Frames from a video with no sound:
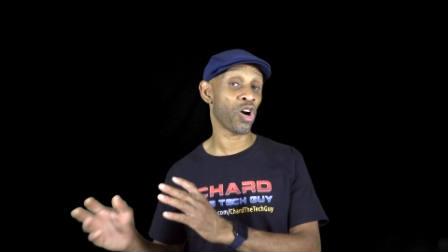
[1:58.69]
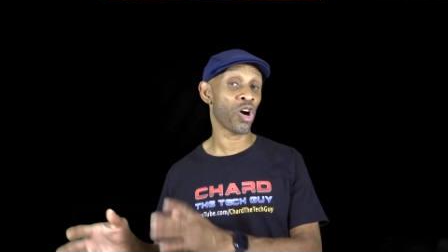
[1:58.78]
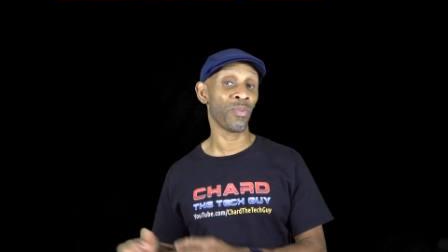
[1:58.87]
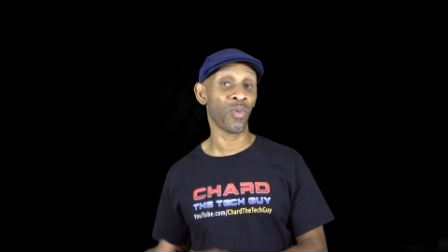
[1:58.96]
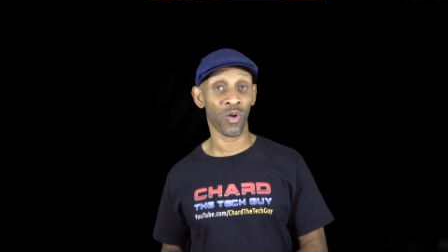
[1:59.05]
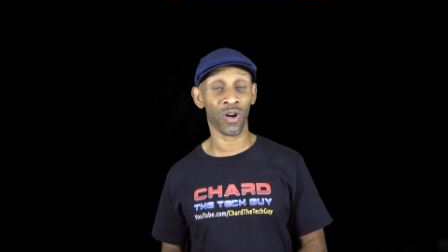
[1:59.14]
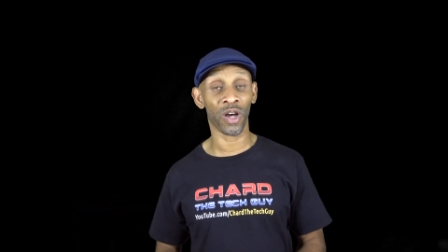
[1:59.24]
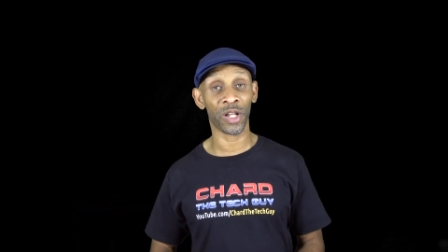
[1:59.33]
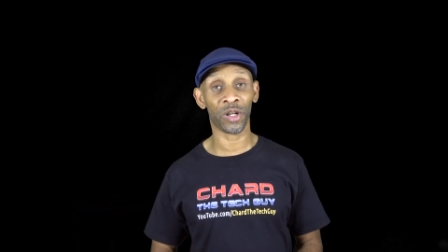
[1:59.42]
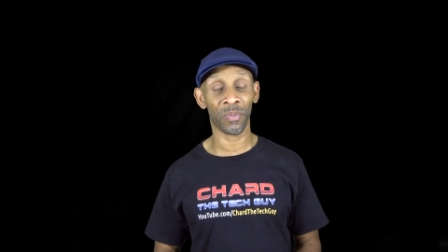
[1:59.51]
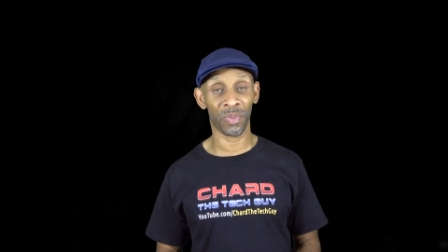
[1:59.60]
or more
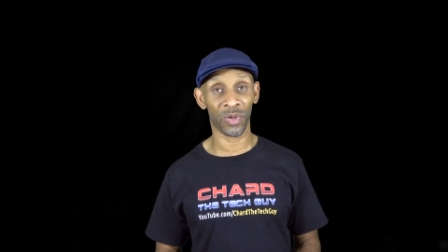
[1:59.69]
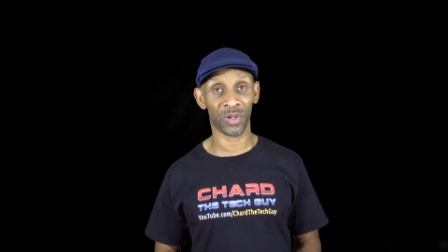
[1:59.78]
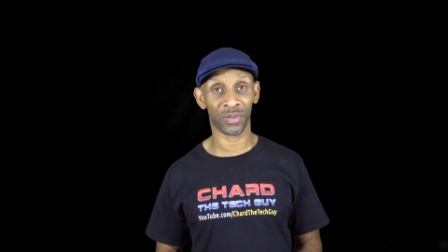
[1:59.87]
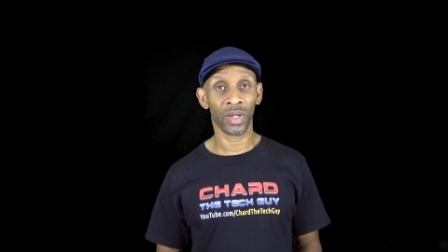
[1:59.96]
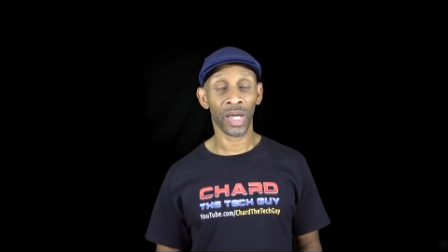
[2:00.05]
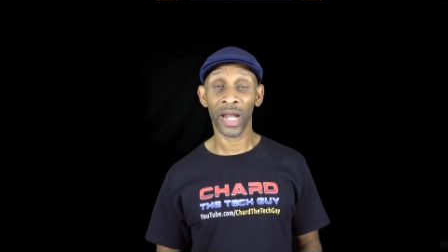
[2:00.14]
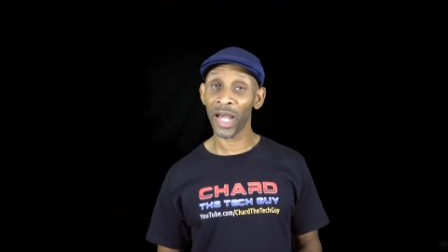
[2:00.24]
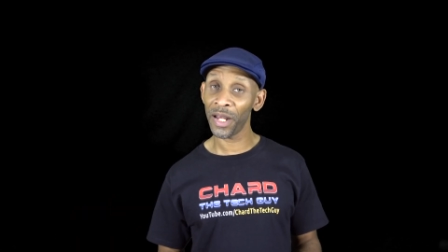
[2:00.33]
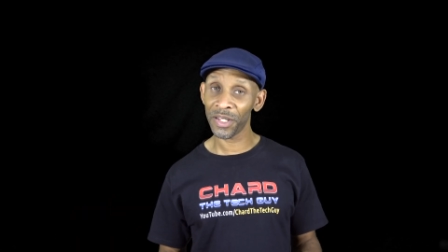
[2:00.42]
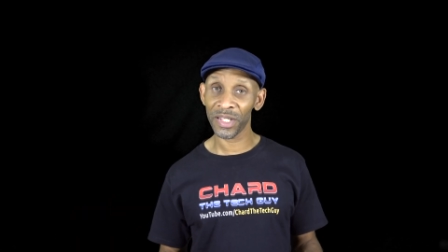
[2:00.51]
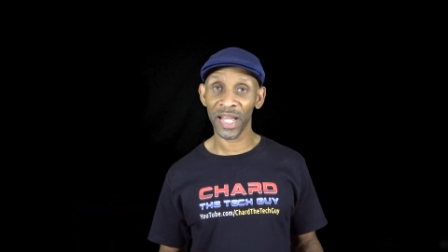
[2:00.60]
on a computer. And I
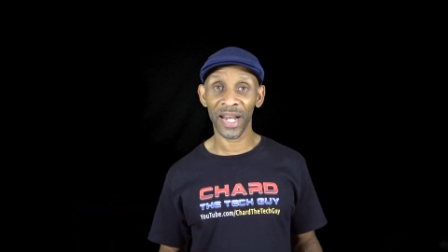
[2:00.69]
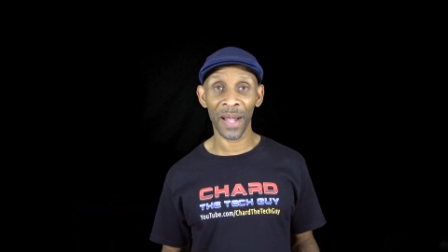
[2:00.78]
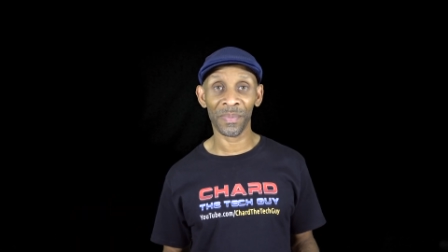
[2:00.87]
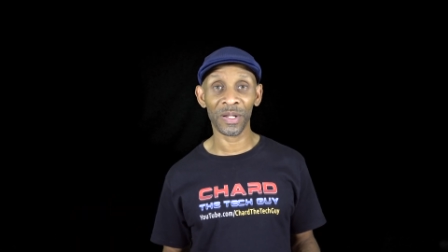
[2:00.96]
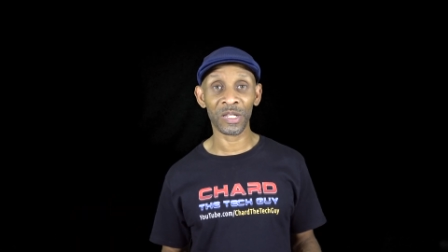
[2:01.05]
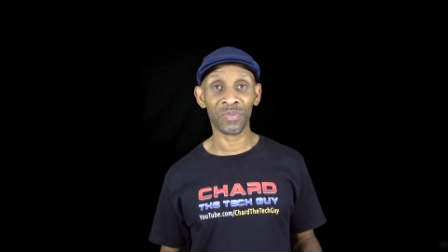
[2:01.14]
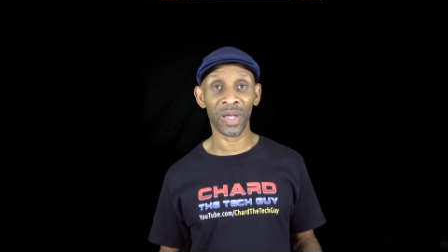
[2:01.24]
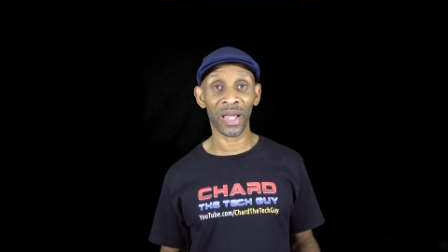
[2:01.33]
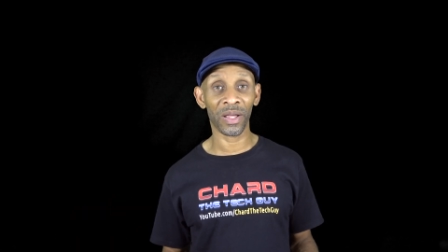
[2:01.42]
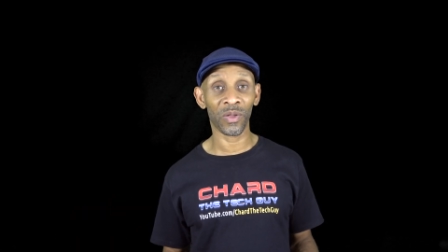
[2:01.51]
understand Apple has made